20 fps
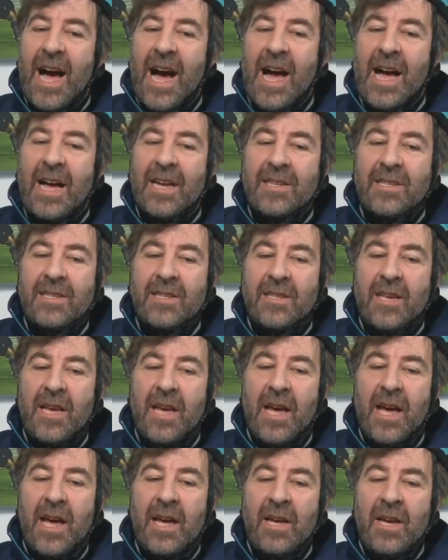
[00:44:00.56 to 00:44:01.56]
And
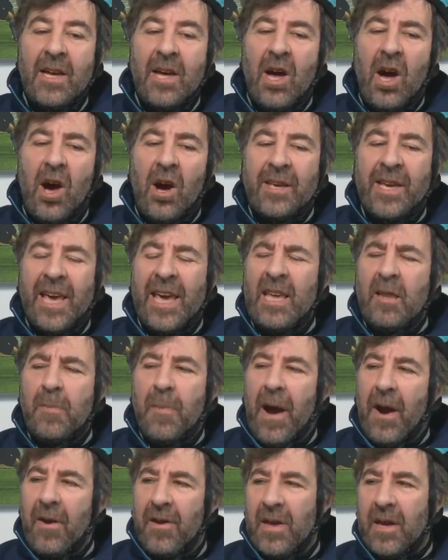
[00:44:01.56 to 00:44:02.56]
uh, uh, Keith
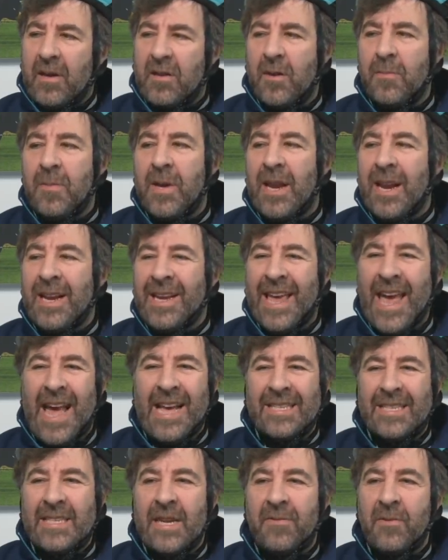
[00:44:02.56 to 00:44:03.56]
Barry had come in and
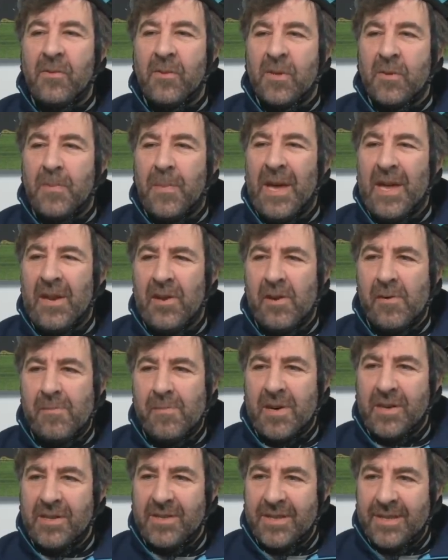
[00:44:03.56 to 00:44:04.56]
guessed everyone's pin
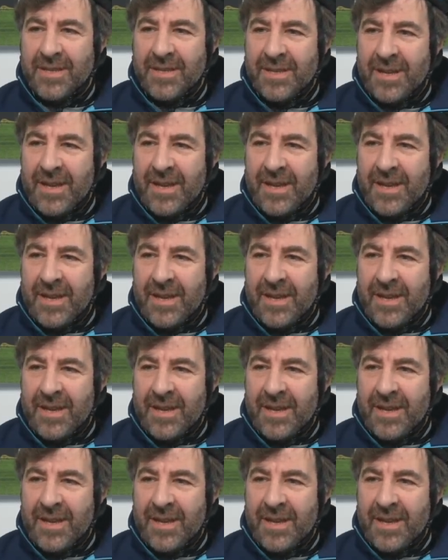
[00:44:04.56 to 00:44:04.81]
numbers,